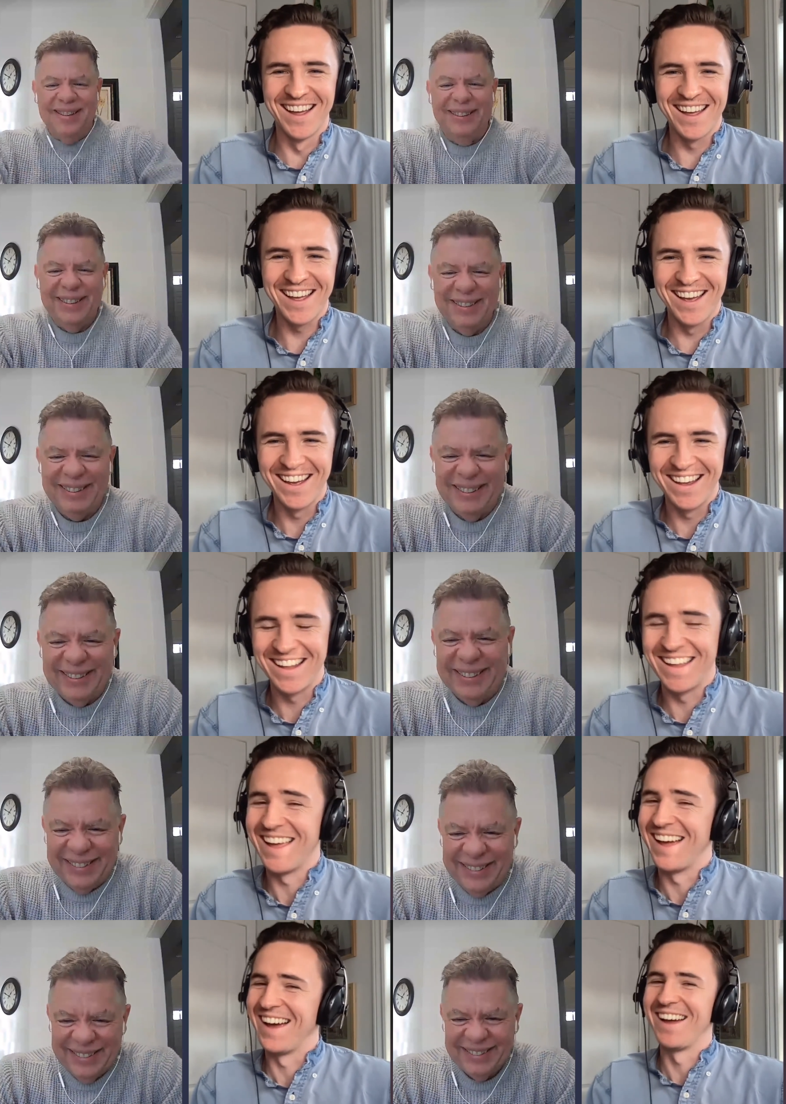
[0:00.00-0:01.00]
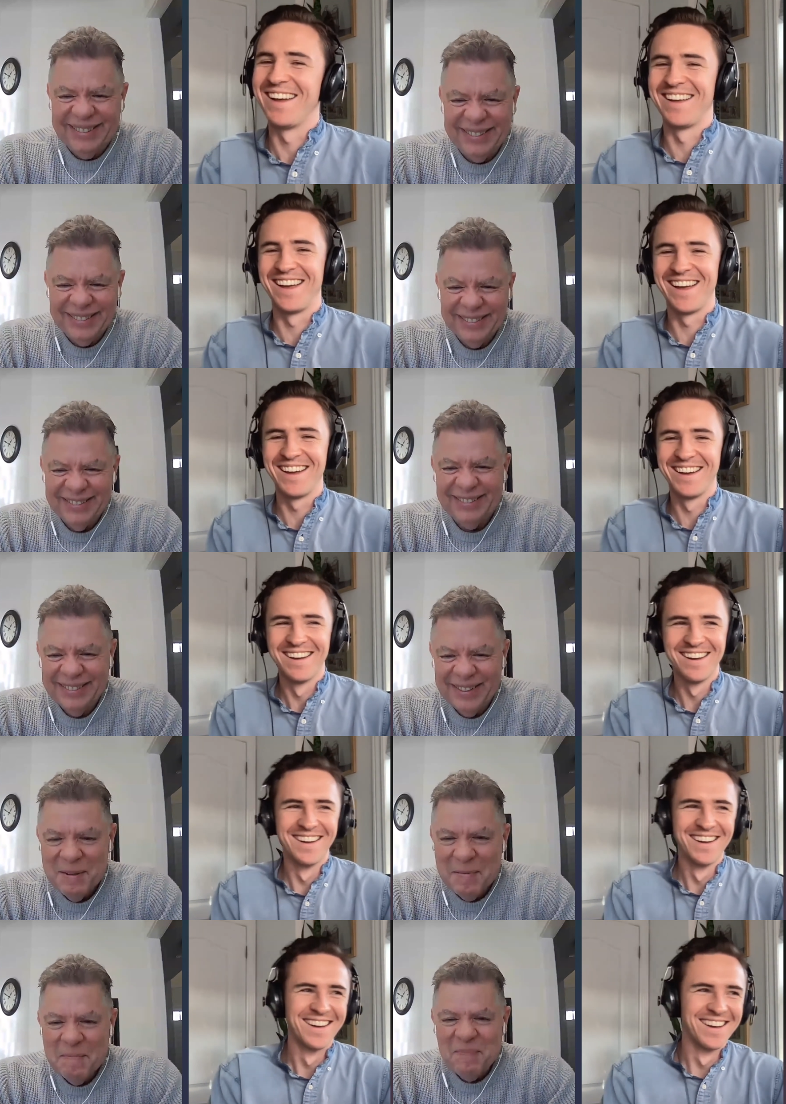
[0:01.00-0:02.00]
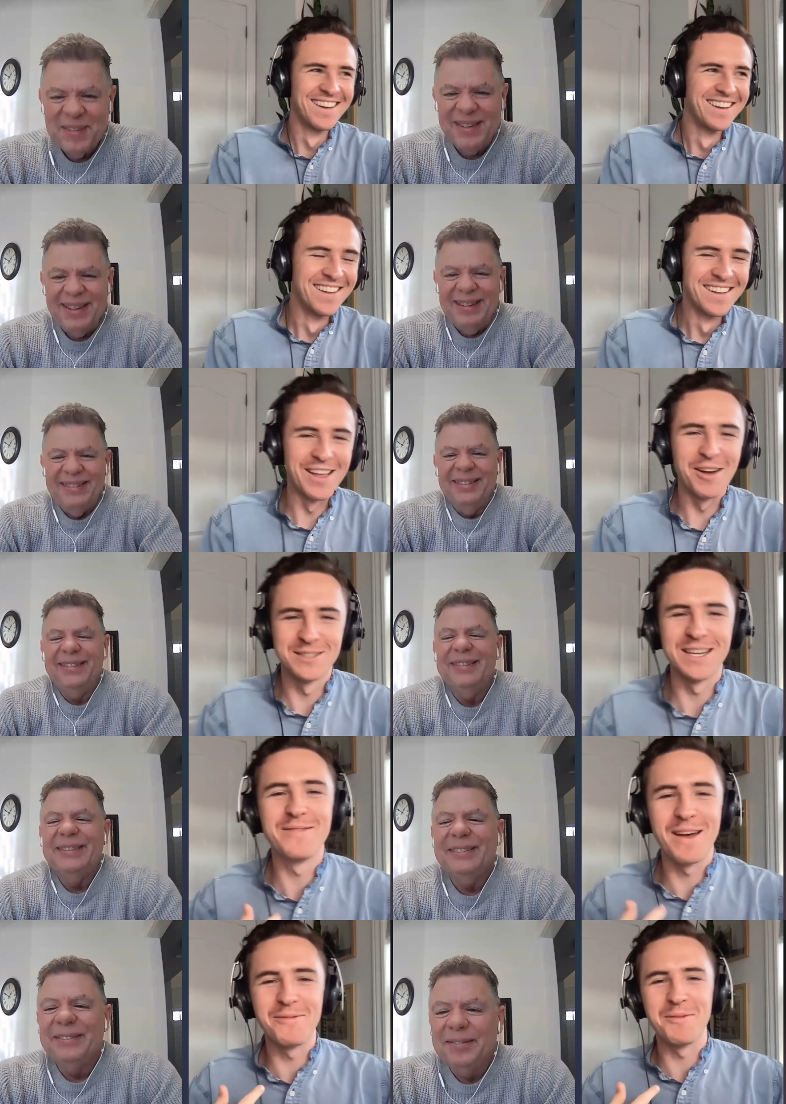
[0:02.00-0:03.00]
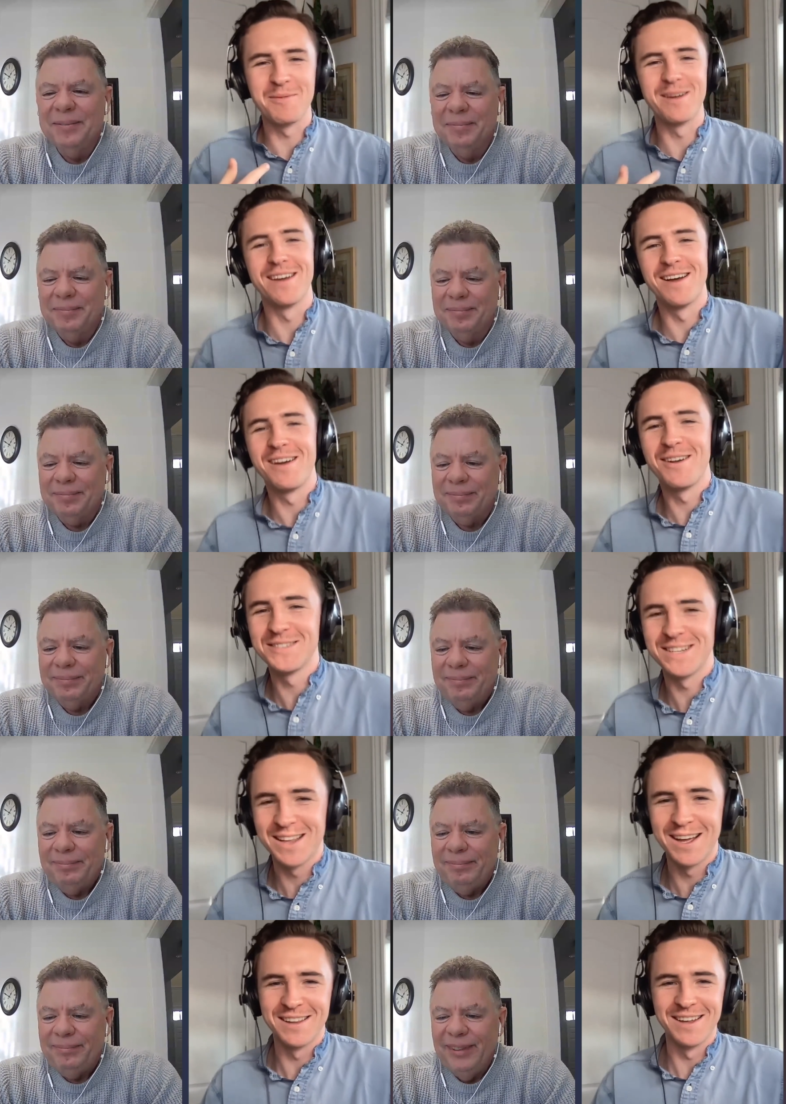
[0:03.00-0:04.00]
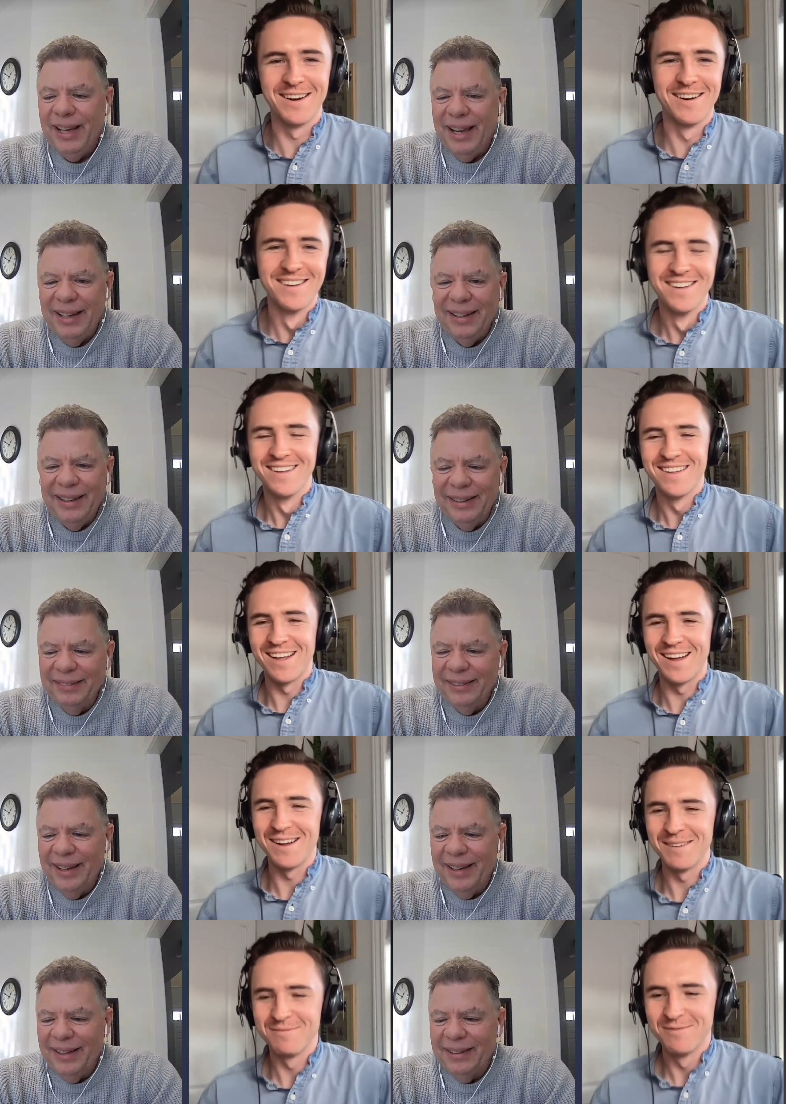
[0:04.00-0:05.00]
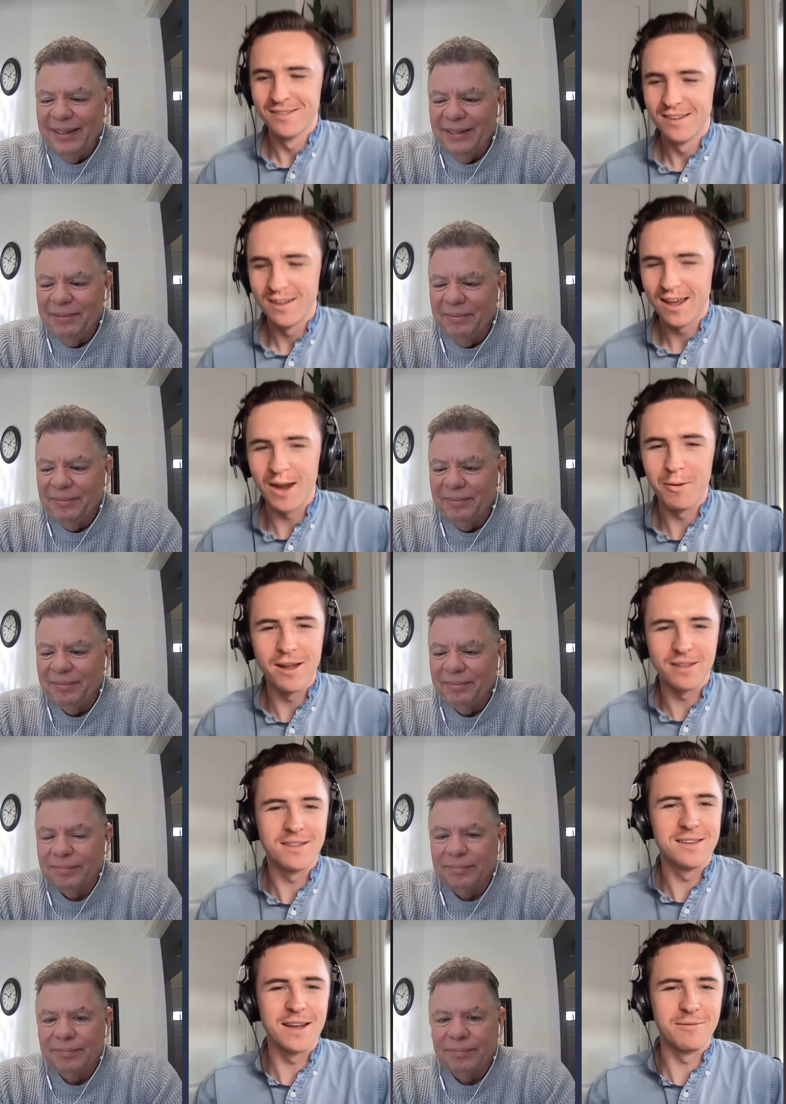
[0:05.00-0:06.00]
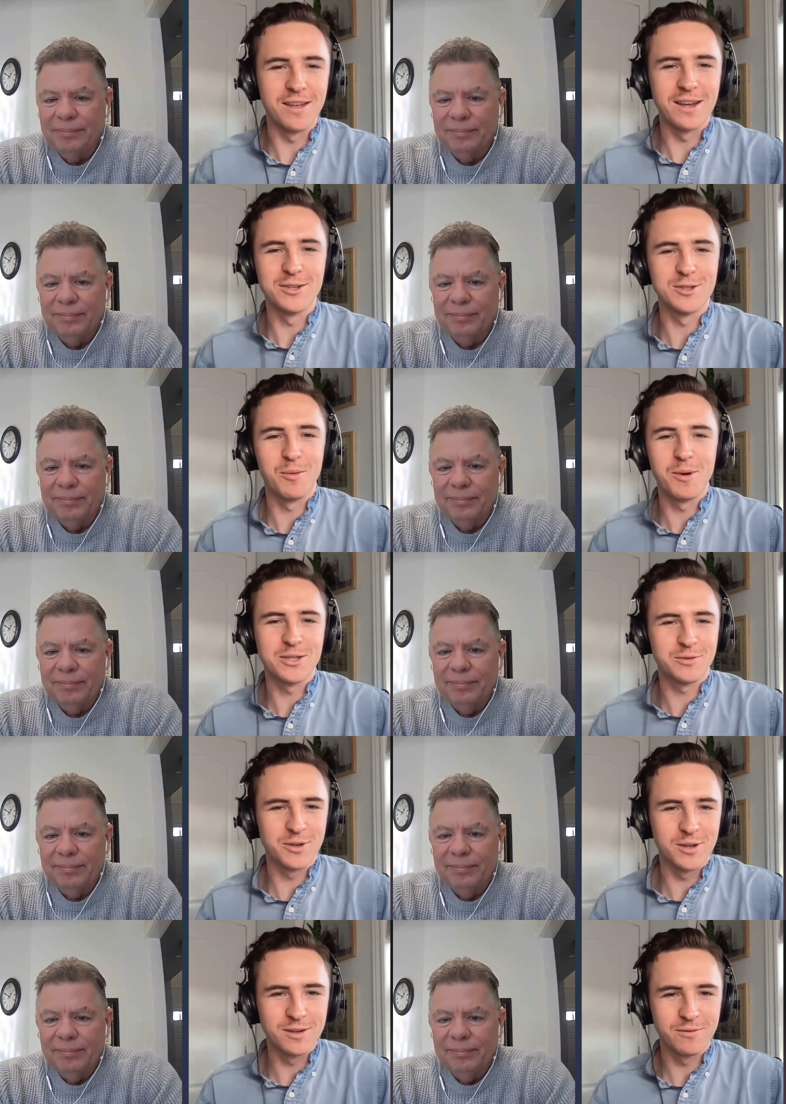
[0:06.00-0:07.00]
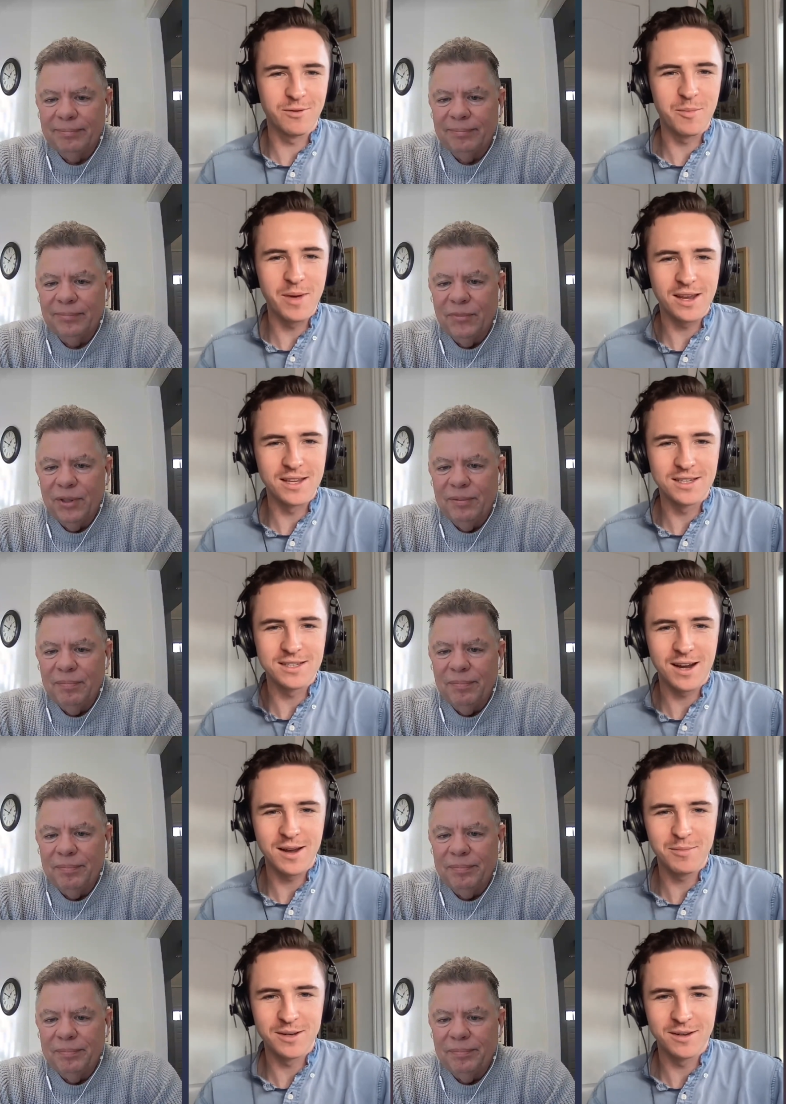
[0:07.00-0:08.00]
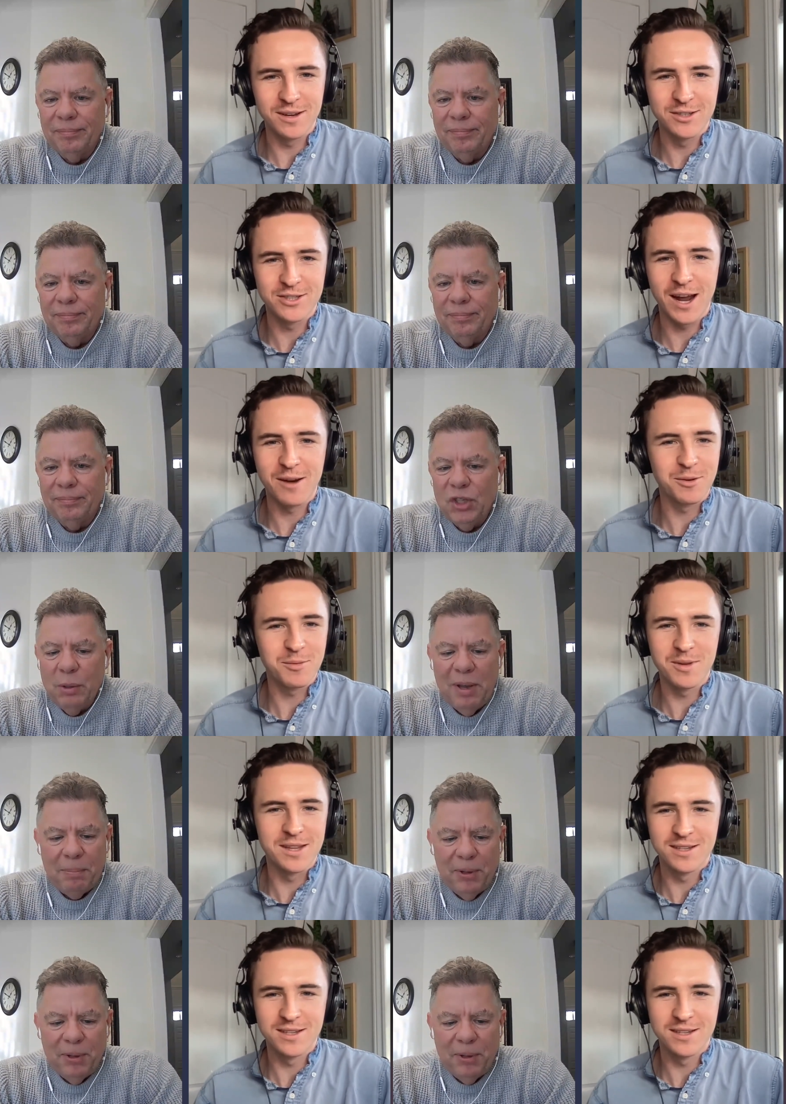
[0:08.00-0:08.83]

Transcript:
Speaker 1: yeah, yeah. Yeah. Well, save that for me. I'll, say that later. Yeah, yeah, yeah. Uh, yeah, yeah. Anyway, Dave, thank you so much for for making the time and, and chatting. with you me. bet,